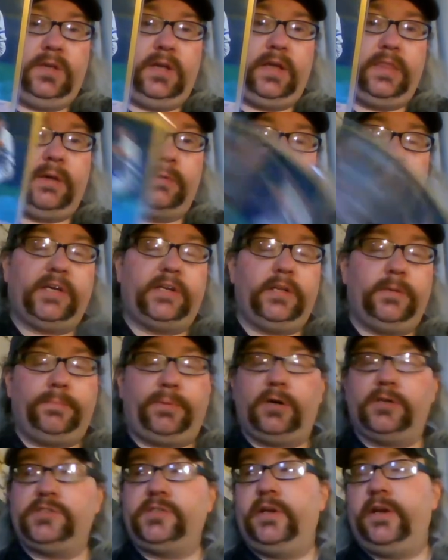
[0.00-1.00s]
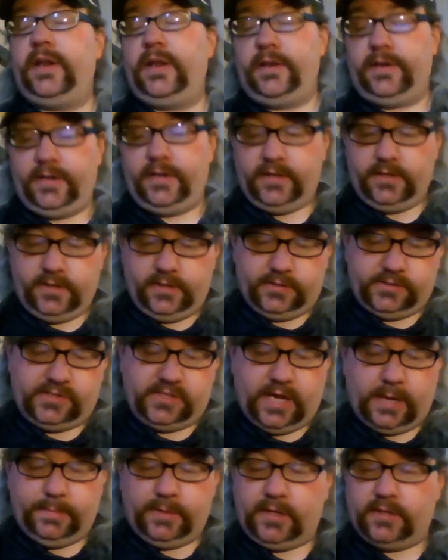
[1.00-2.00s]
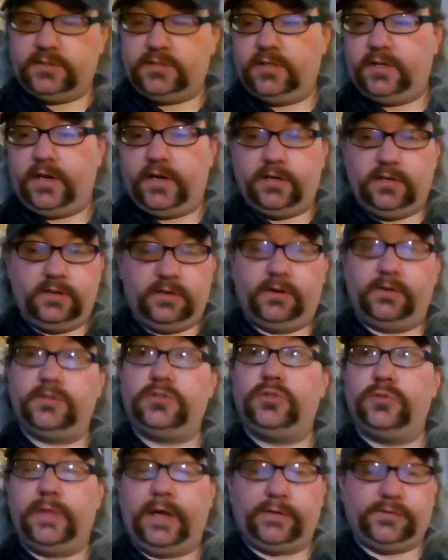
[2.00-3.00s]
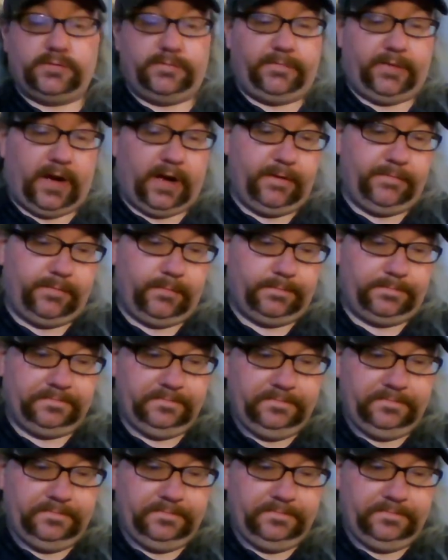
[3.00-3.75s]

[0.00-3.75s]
Got that one signed in person at an Indians game in 2005.